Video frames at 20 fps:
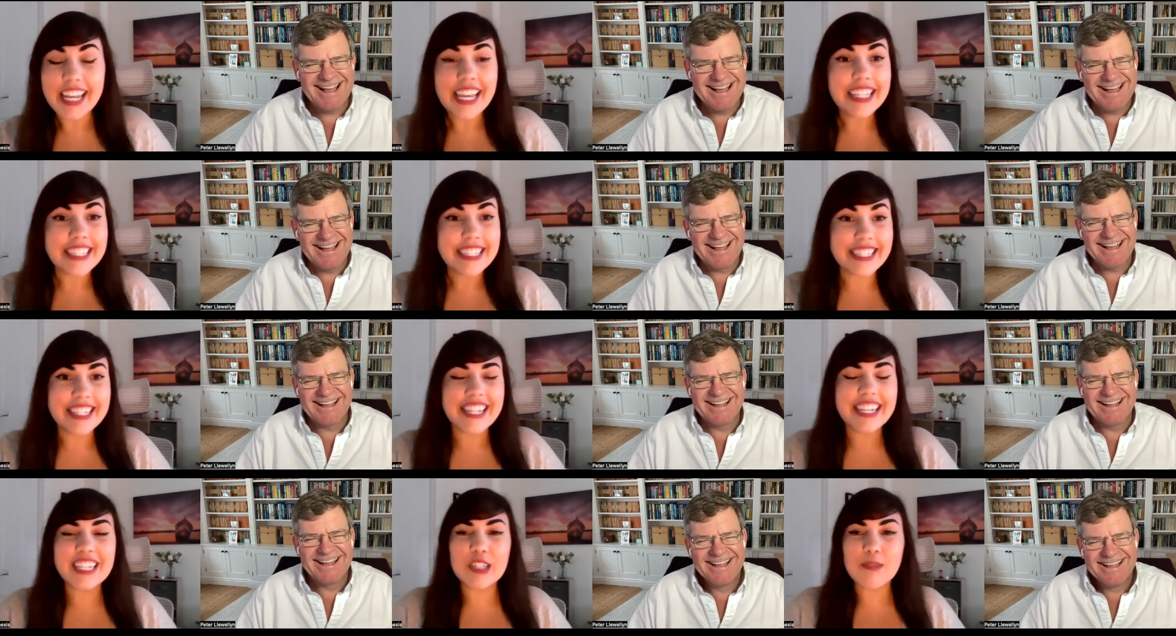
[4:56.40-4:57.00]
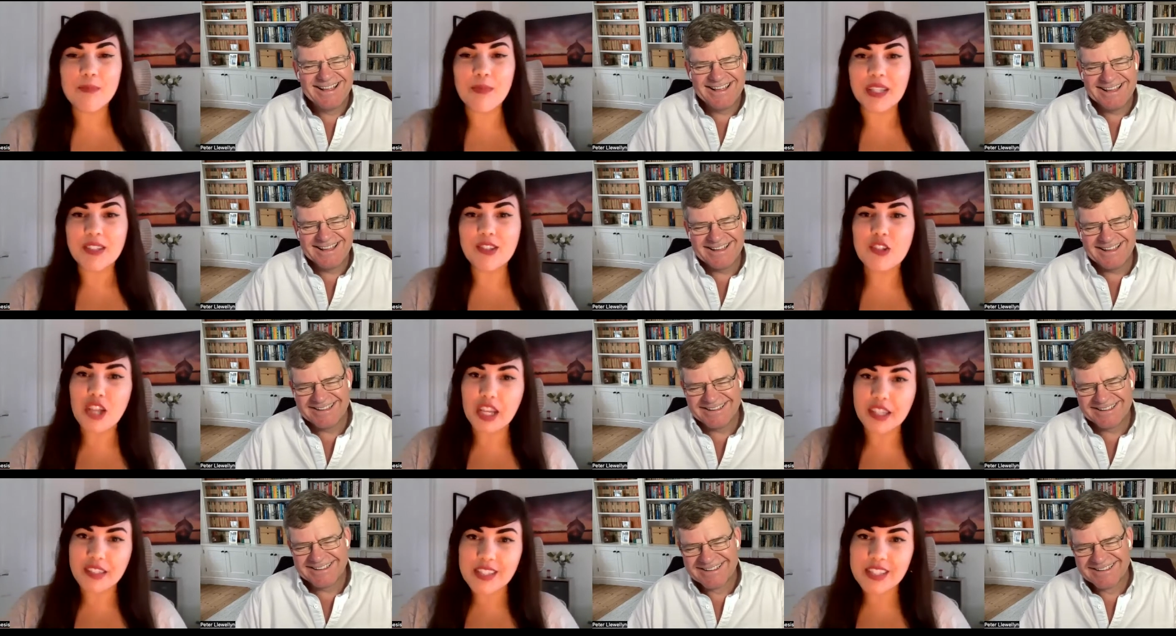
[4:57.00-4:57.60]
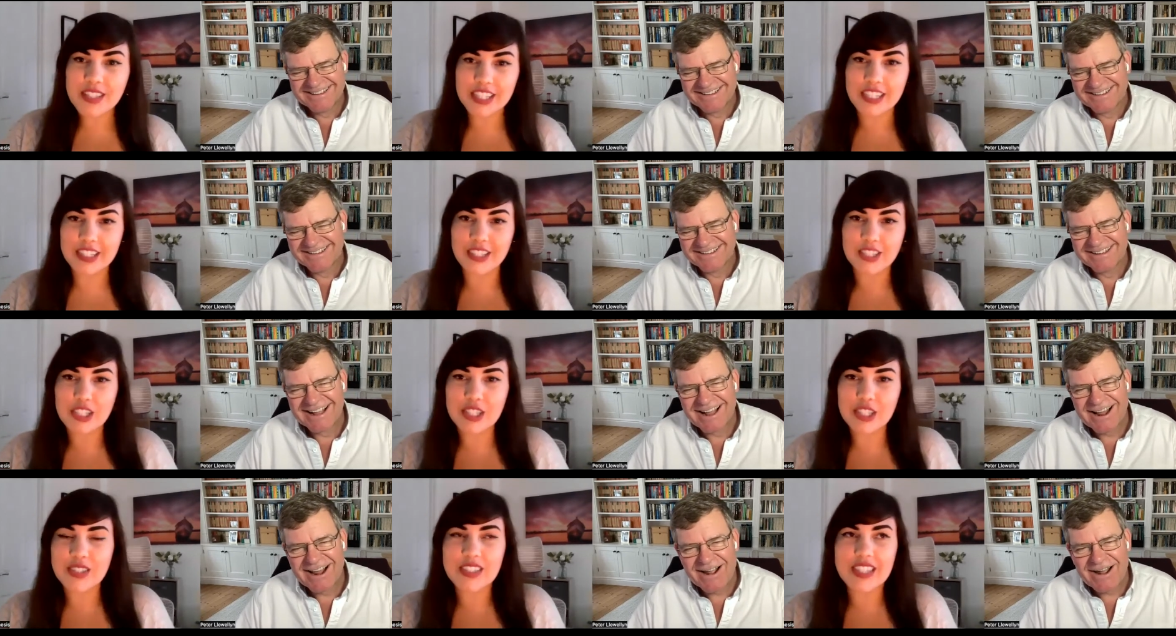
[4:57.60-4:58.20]
Speaker 1: is, it is. But just to
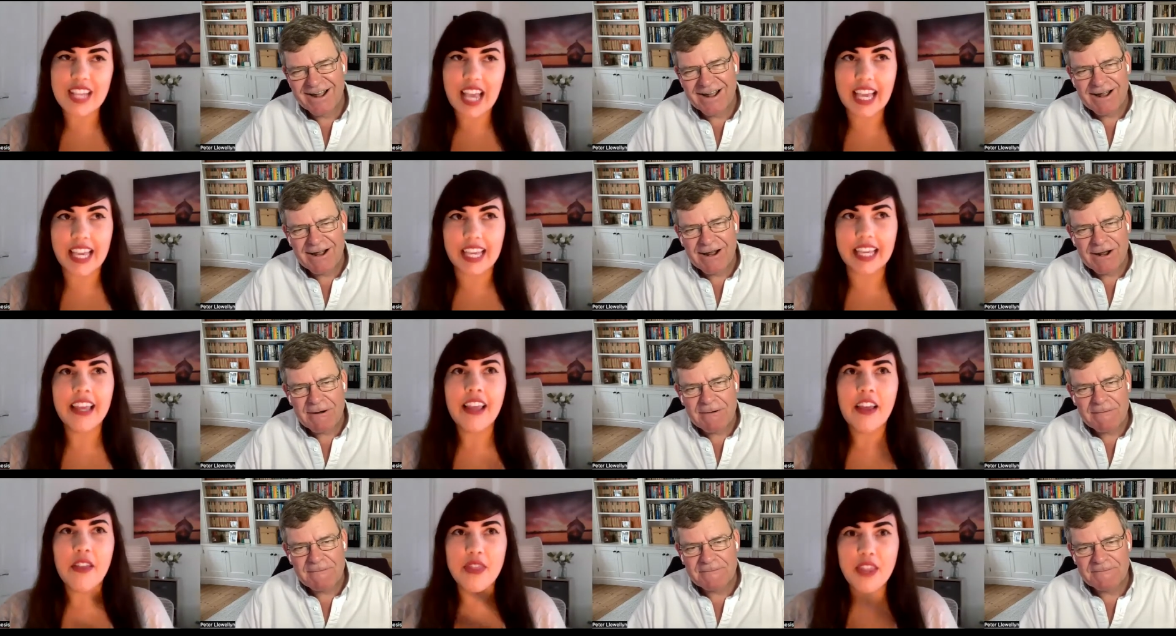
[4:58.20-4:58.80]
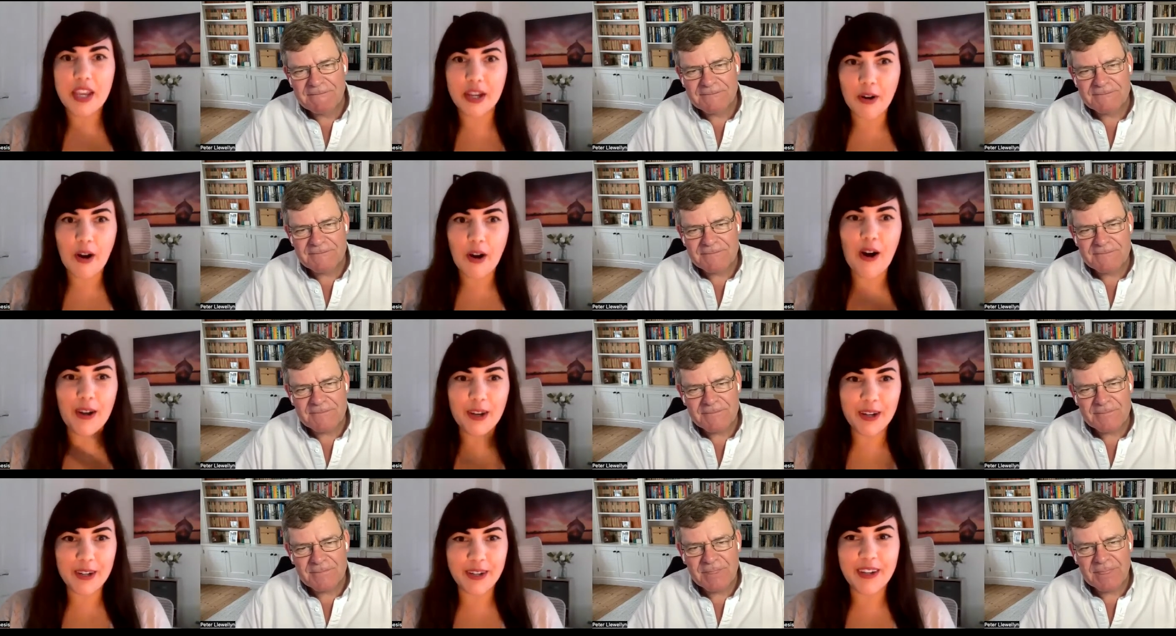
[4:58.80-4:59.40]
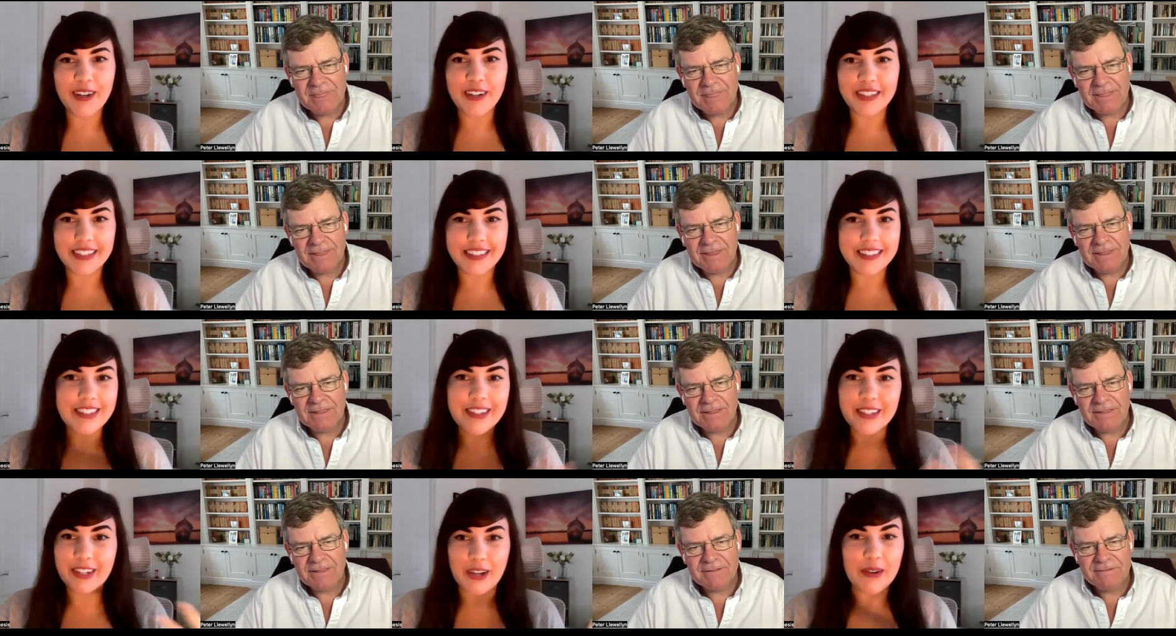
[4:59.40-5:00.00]
just say, there are
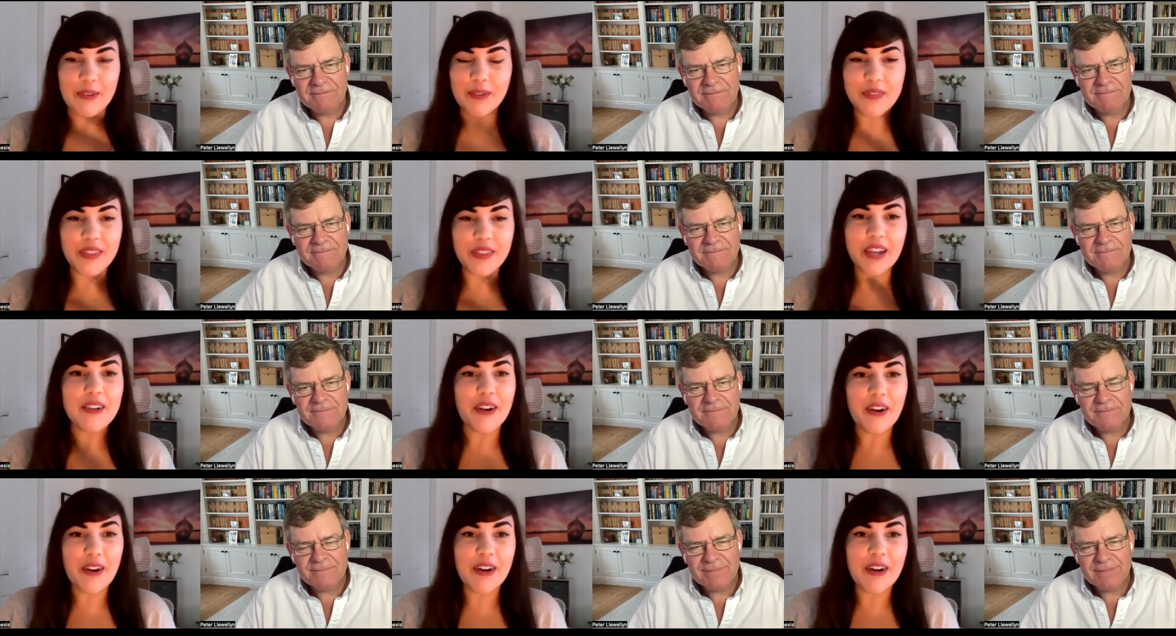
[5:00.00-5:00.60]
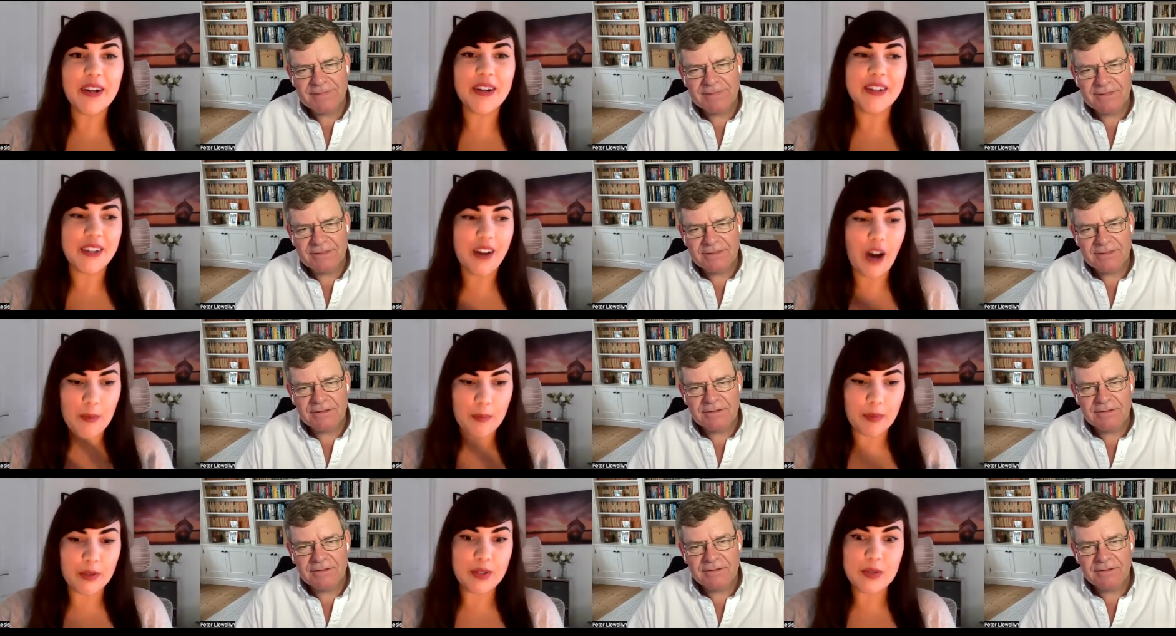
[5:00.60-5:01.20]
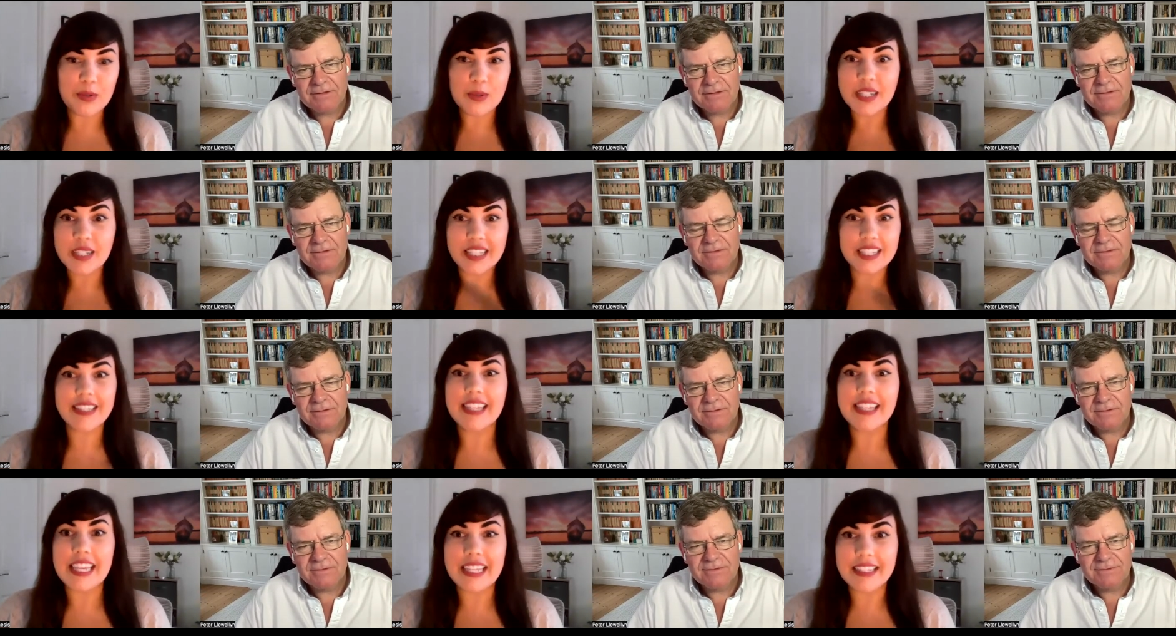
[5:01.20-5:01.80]
you know there are opportunities
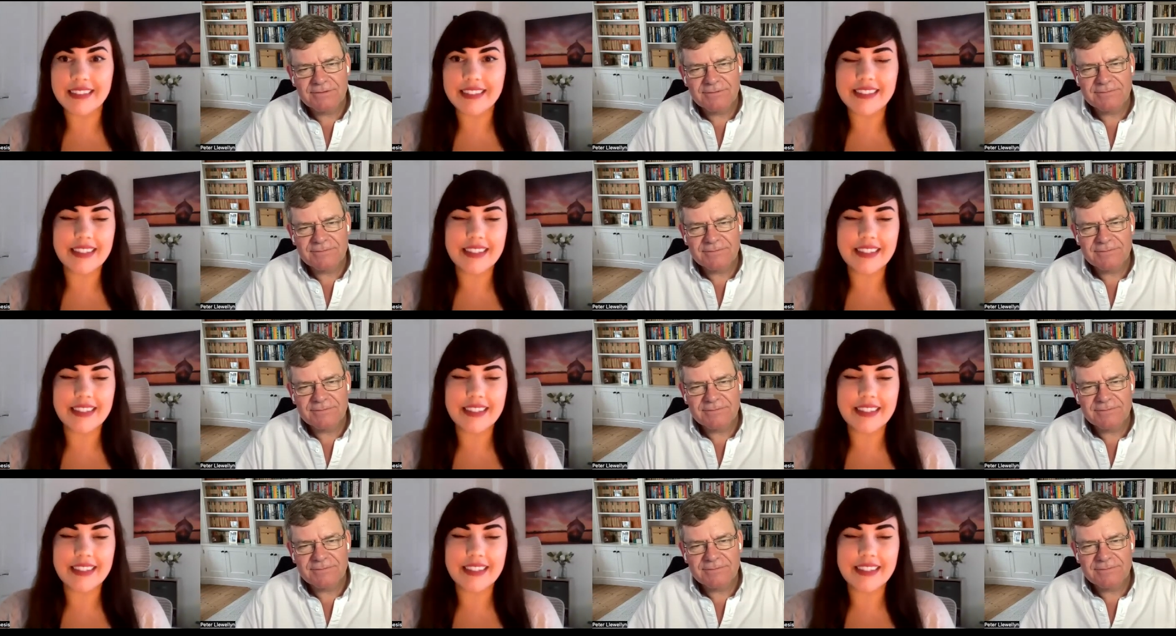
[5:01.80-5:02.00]
in